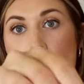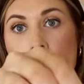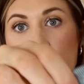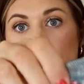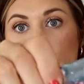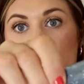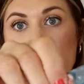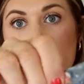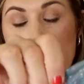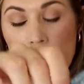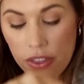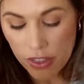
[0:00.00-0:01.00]
but really
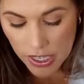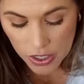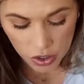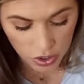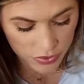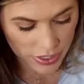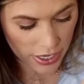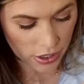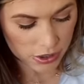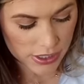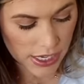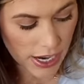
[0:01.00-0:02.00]
thin on the
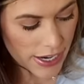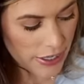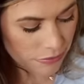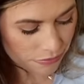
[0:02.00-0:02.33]
outside.